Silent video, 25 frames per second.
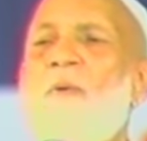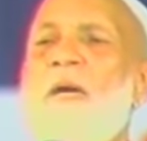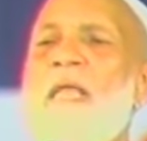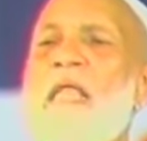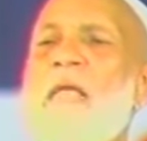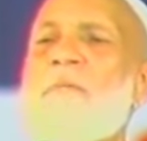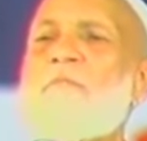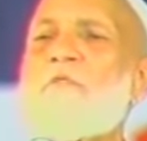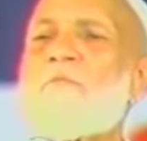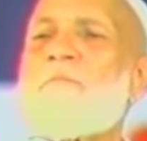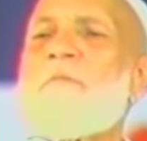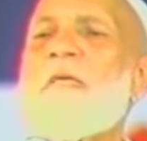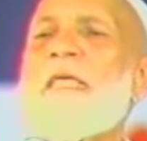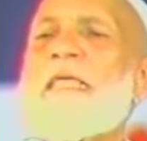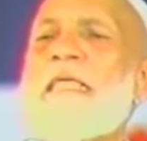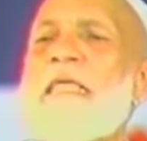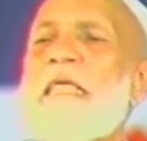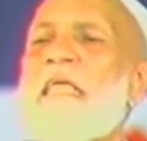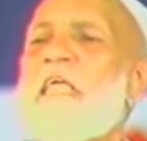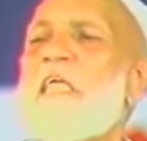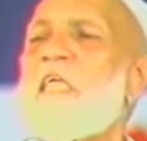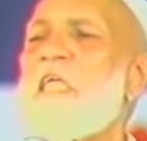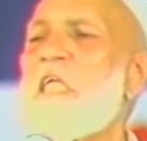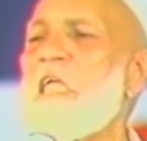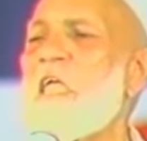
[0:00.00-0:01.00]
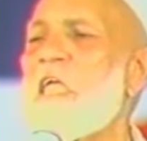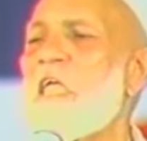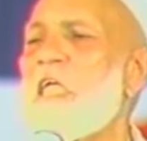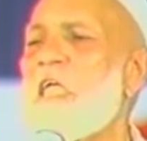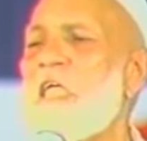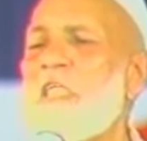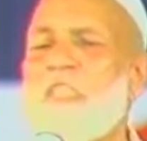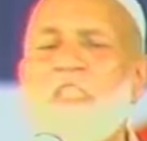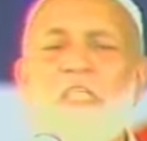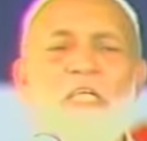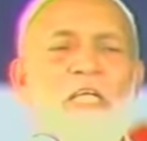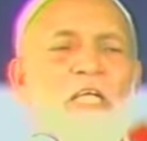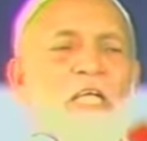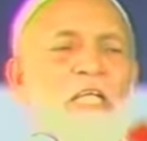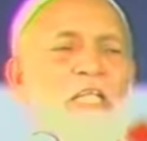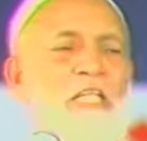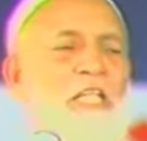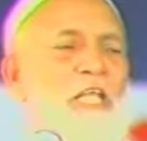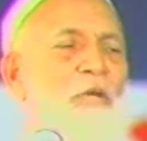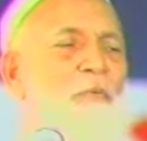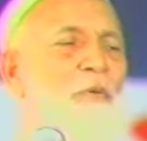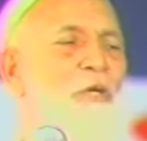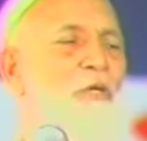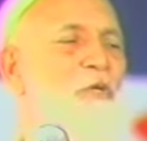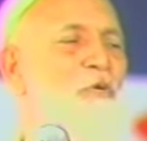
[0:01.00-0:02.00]
While I'm speaking in English,
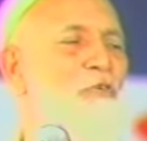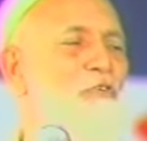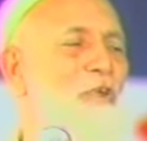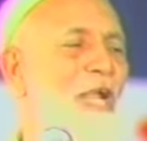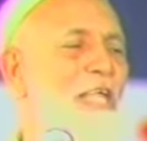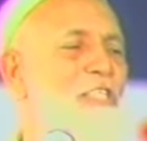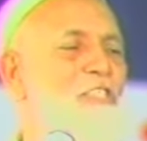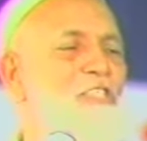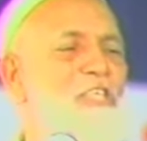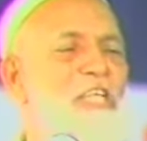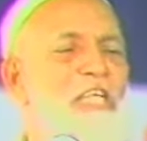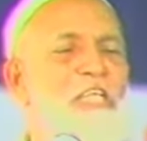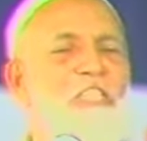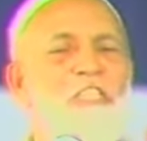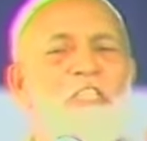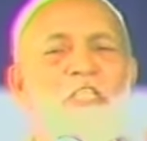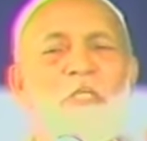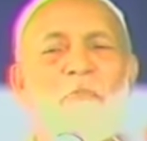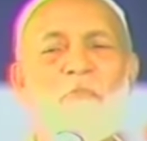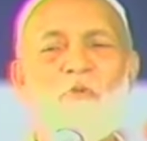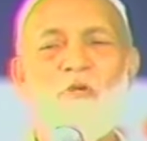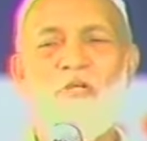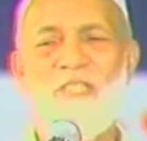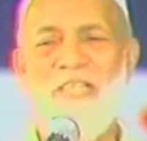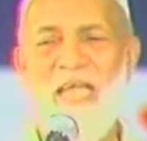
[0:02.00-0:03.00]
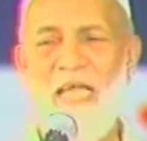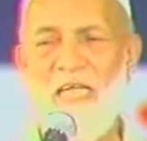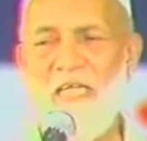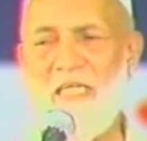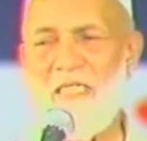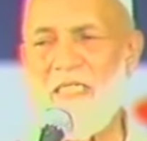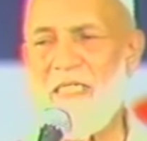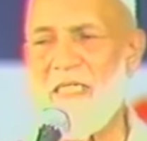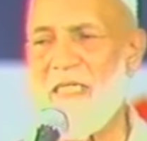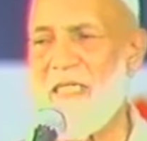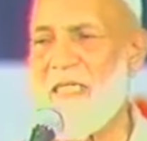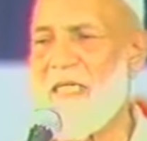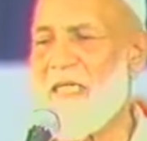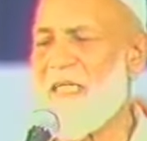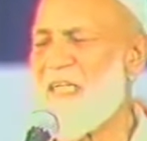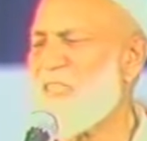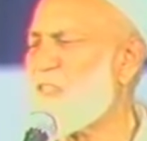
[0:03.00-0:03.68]
they want to translate simultaneously.